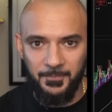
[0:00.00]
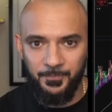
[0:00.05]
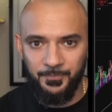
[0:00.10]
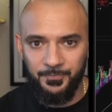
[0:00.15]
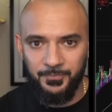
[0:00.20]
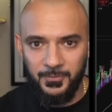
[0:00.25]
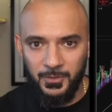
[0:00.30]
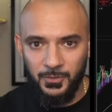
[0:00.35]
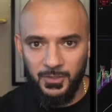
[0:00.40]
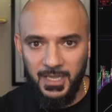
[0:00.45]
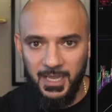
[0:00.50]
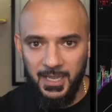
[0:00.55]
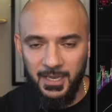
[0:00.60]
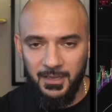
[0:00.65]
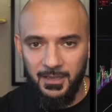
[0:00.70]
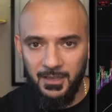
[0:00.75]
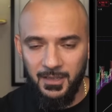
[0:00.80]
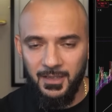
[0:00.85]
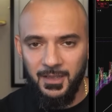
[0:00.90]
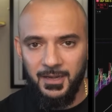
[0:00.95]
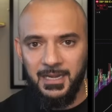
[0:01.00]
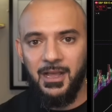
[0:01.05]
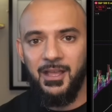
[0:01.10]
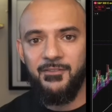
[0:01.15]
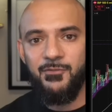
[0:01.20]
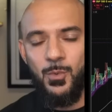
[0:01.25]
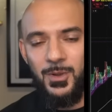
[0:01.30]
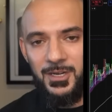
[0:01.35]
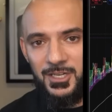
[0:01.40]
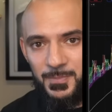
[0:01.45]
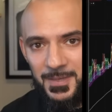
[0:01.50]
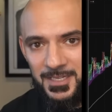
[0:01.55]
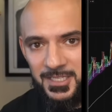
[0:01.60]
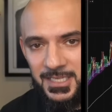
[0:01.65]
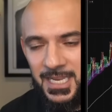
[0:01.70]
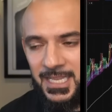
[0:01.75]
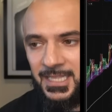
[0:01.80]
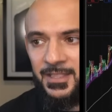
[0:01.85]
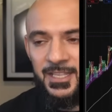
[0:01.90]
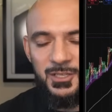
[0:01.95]
okay? Now, everyone has been
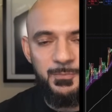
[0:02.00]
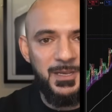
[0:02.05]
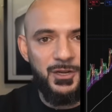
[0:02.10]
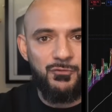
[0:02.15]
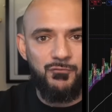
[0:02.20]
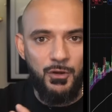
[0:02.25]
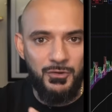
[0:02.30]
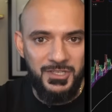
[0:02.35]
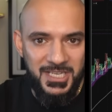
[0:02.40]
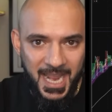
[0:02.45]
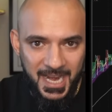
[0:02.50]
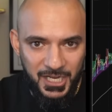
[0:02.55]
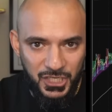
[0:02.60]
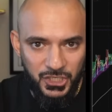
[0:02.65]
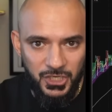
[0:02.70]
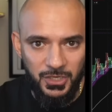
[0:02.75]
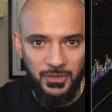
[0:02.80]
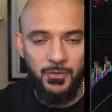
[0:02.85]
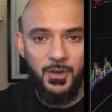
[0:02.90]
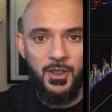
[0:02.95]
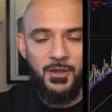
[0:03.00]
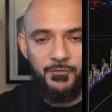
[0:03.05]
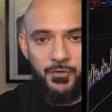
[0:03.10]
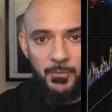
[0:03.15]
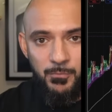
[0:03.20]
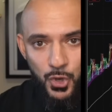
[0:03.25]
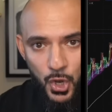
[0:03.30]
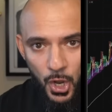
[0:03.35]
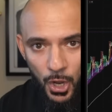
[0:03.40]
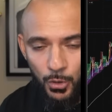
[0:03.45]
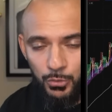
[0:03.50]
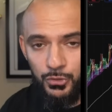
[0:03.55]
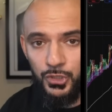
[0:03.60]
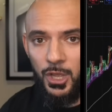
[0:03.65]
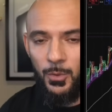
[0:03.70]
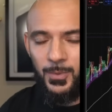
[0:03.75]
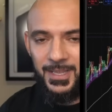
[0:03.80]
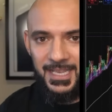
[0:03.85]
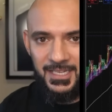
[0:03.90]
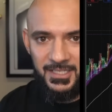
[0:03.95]
saying that there's been a rotation from gold
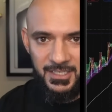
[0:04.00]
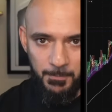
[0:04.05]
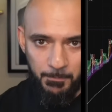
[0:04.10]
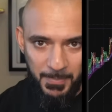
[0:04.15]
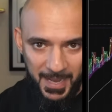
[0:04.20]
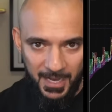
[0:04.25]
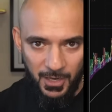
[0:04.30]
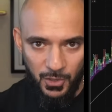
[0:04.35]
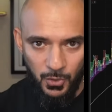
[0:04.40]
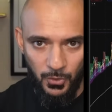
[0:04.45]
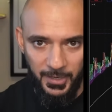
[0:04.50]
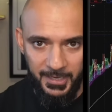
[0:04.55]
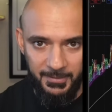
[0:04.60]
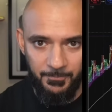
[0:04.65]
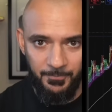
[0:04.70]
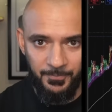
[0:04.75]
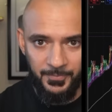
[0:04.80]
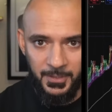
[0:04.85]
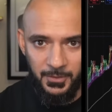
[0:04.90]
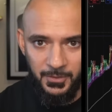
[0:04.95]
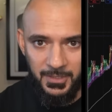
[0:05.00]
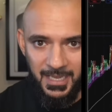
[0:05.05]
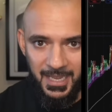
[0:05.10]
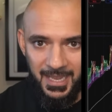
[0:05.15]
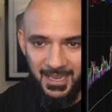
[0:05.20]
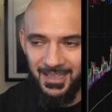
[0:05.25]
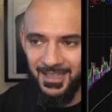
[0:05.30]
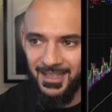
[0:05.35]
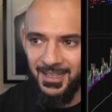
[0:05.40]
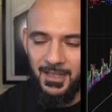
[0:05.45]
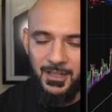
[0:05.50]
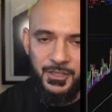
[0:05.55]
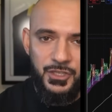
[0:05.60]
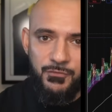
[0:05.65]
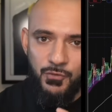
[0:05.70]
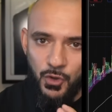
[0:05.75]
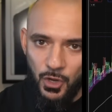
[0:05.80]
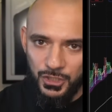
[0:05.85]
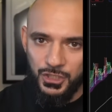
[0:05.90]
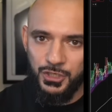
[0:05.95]
going into Bitcoin, okay? You've
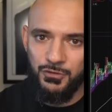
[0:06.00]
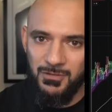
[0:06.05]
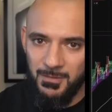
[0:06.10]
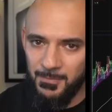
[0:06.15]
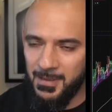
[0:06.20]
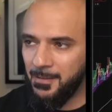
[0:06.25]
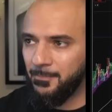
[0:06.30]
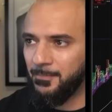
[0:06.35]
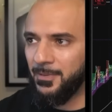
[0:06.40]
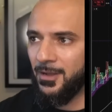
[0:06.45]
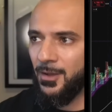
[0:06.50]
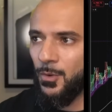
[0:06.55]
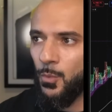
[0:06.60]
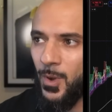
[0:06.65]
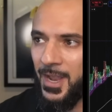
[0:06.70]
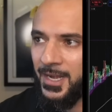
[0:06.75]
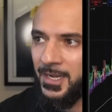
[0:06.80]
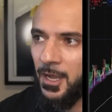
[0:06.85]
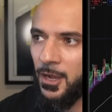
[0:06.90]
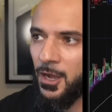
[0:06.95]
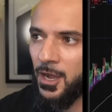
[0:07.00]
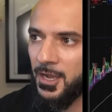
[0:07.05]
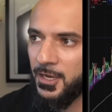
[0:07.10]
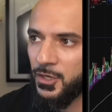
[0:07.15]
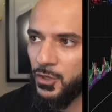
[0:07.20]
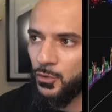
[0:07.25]
got to remember when articles